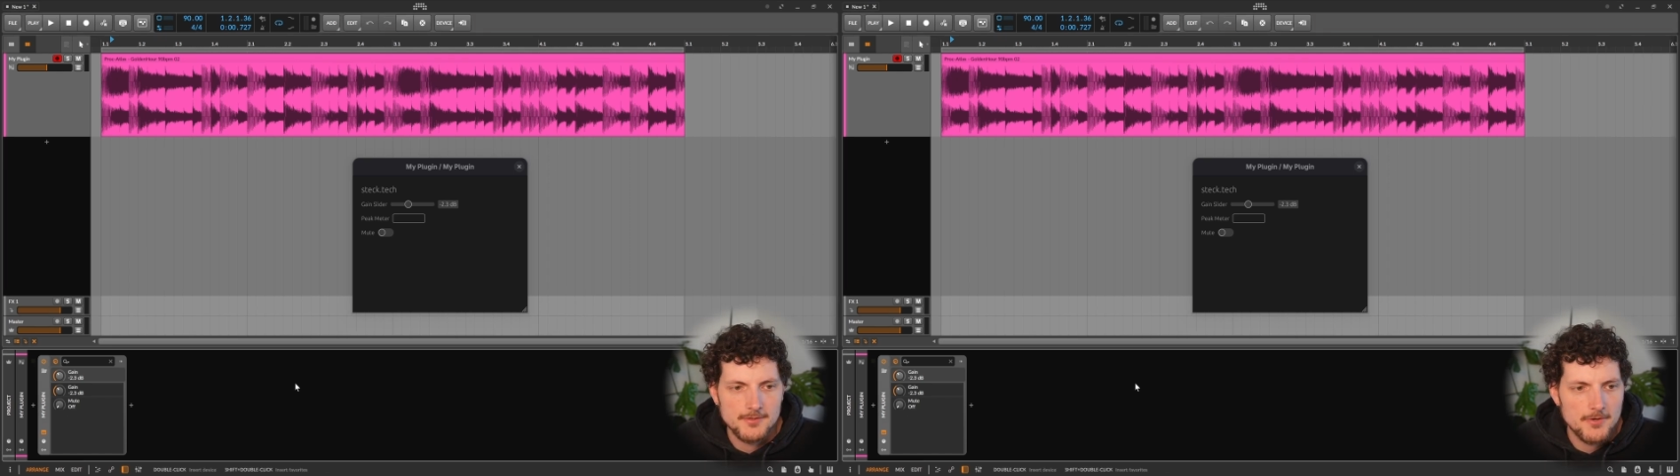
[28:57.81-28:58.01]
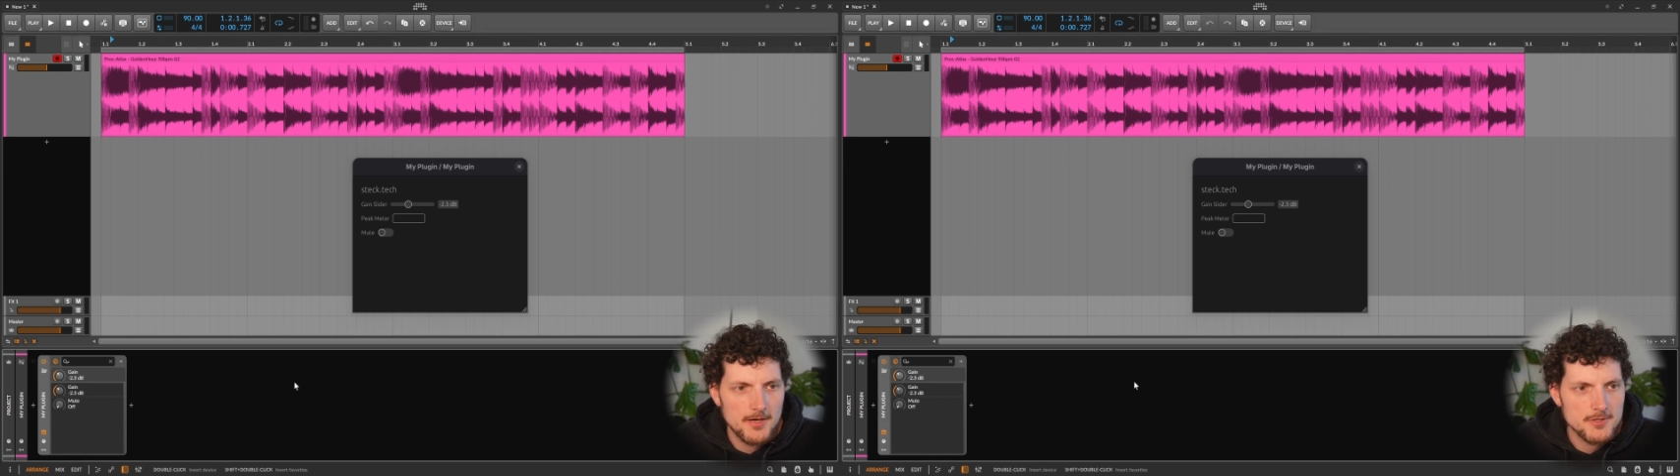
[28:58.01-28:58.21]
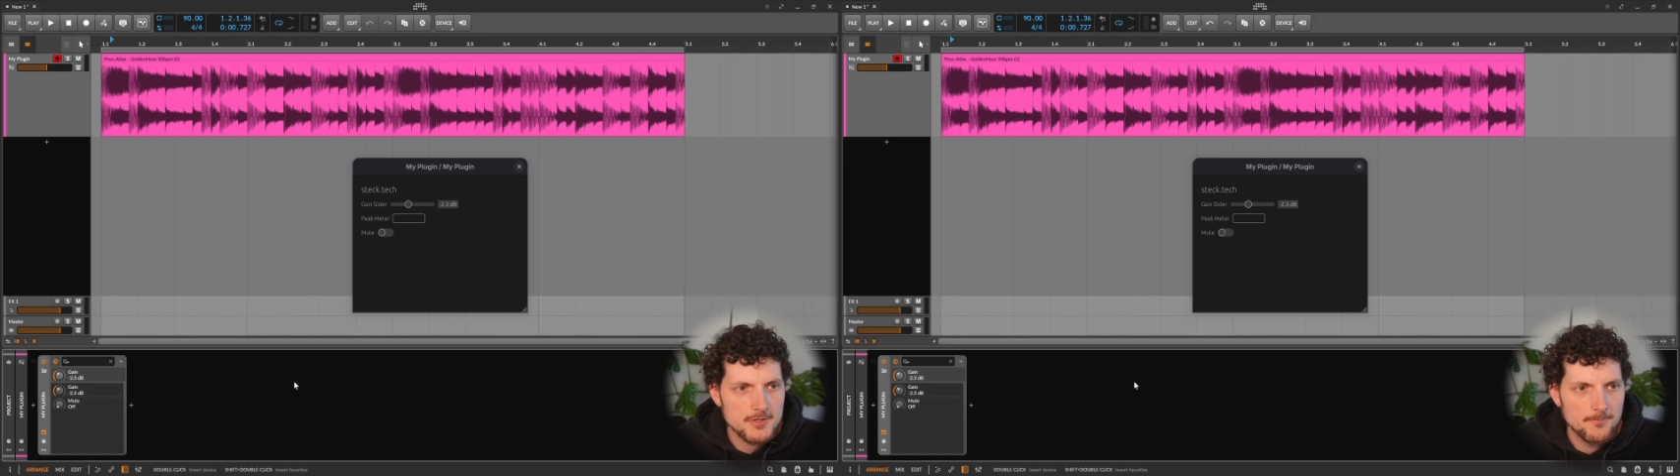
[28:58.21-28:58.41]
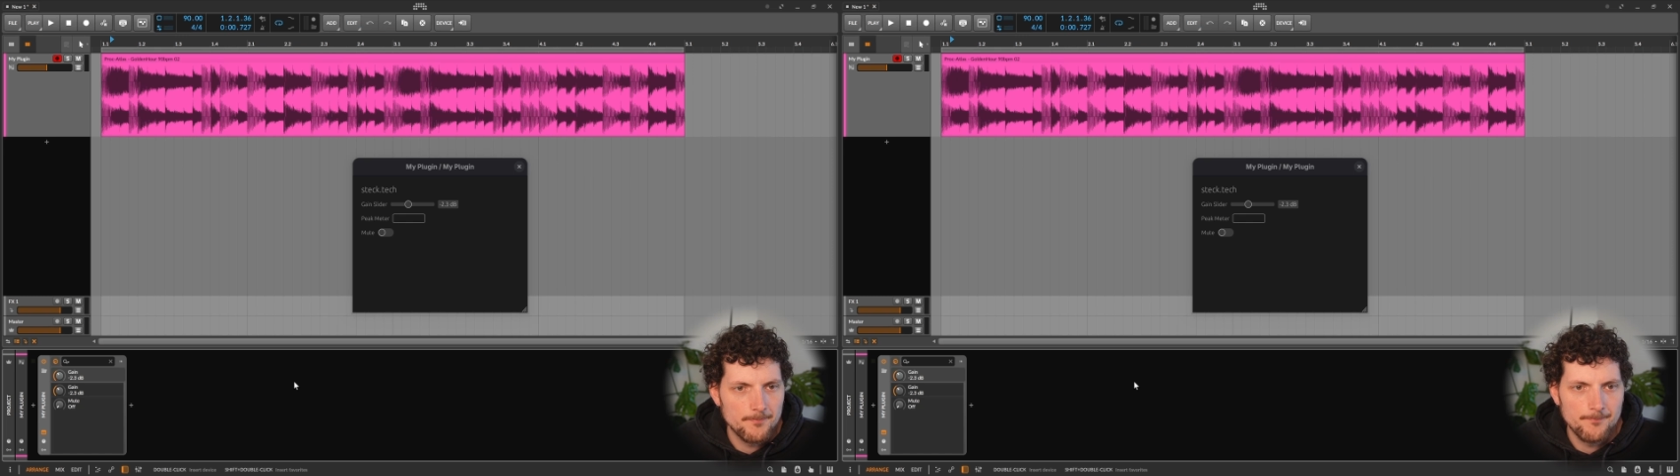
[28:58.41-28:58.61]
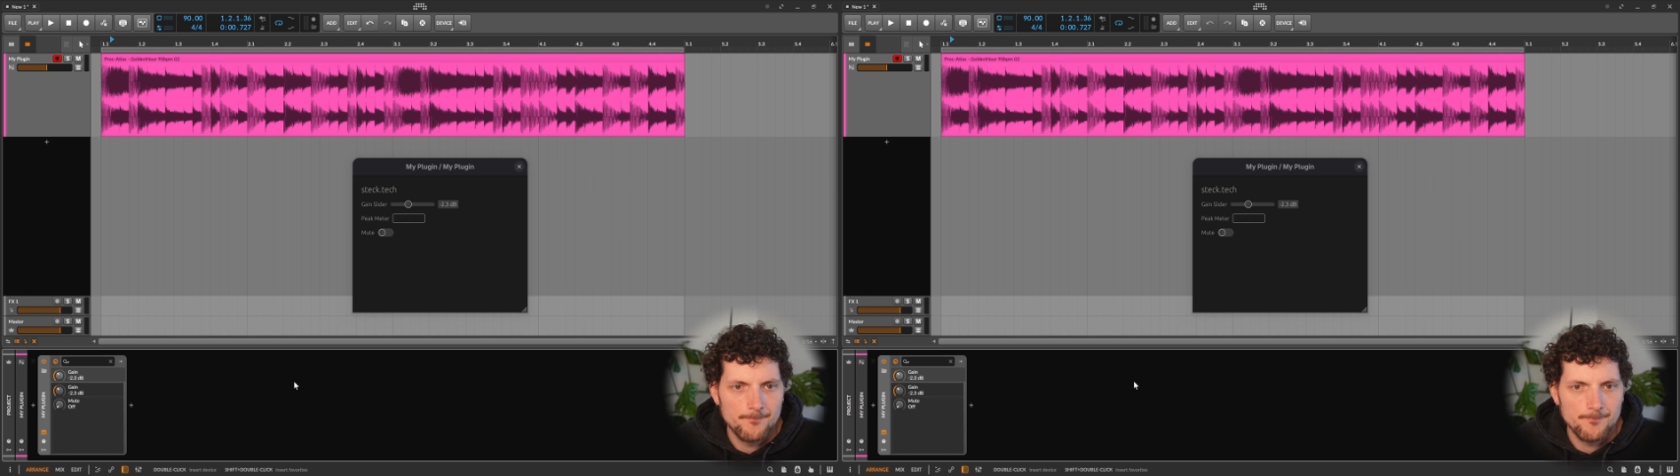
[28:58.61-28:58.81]
crash.
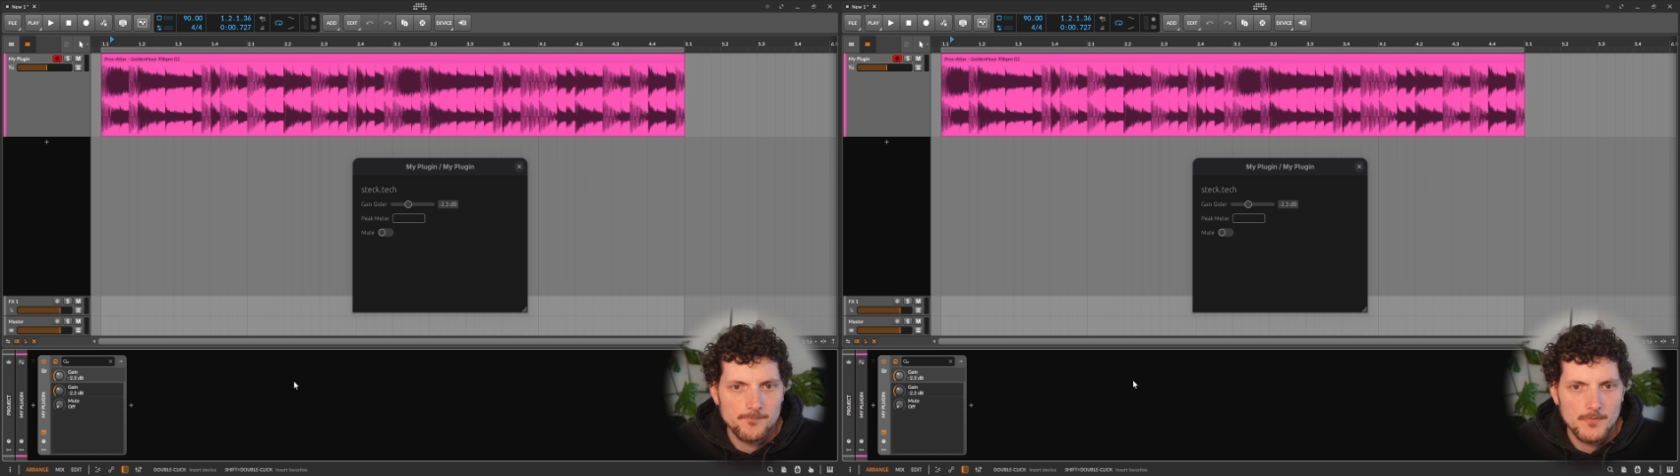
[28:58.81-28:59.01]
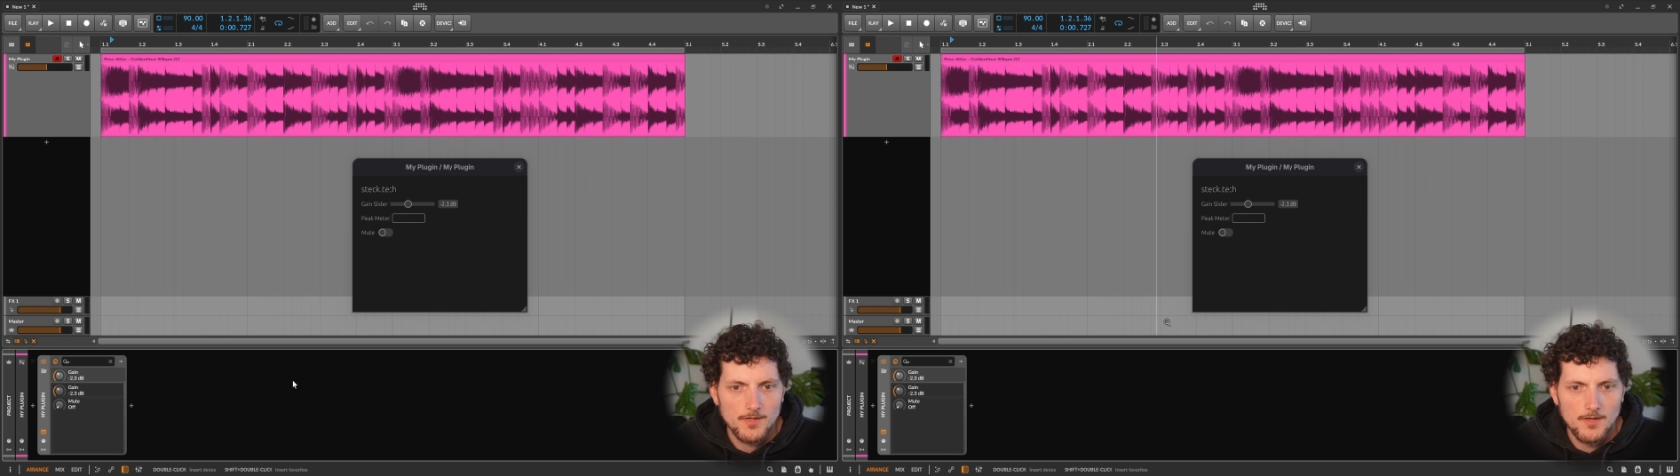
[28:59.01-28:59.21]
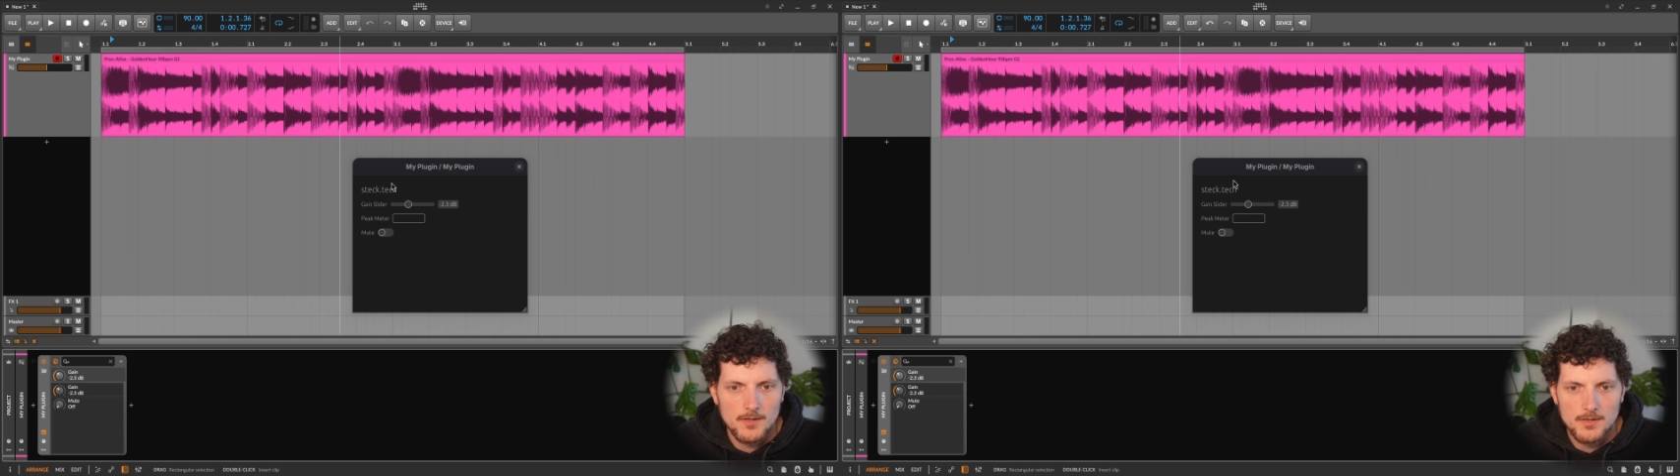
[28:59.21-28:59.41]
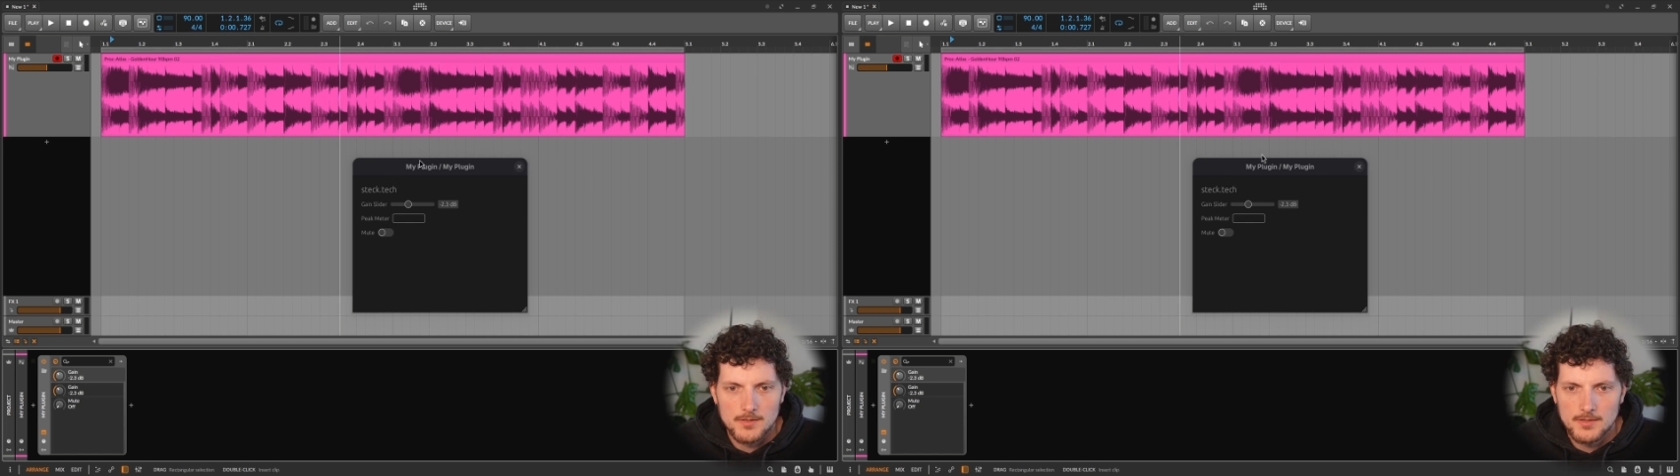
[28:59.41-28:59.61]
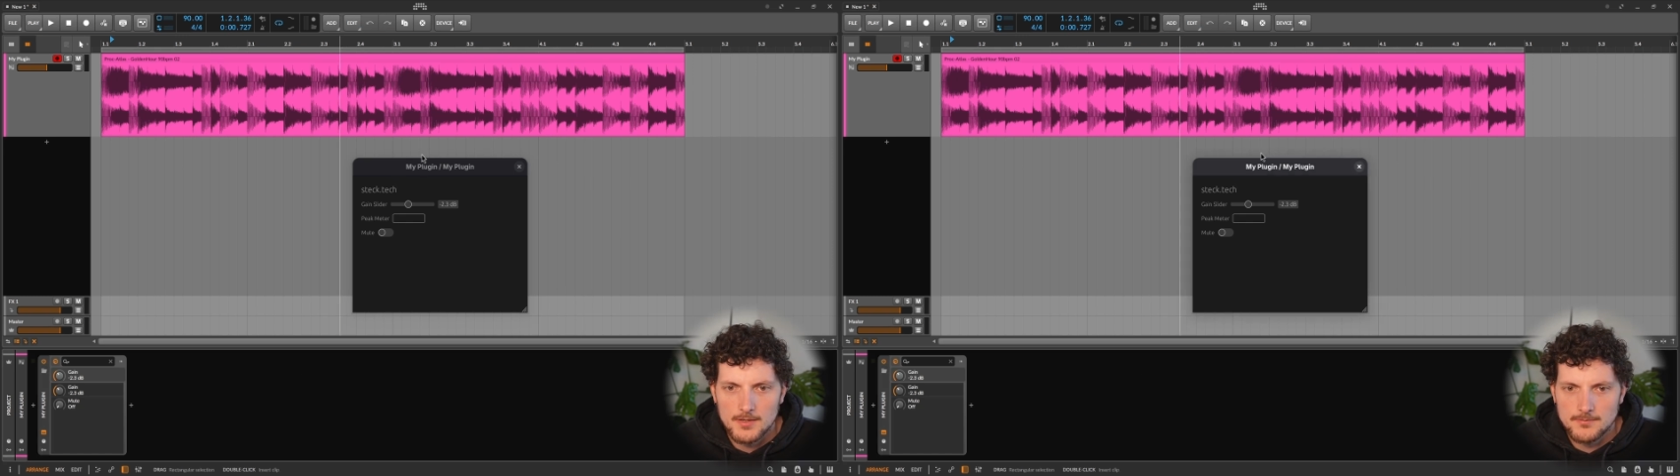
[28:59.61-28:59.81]

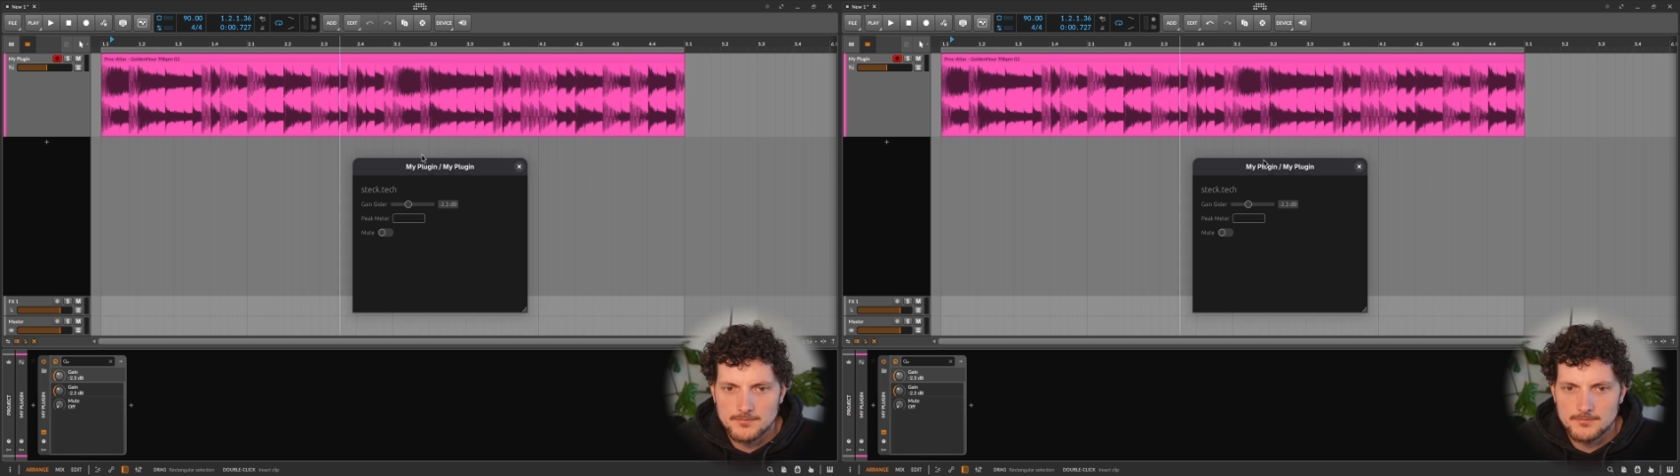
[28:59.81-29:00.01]
Yeah,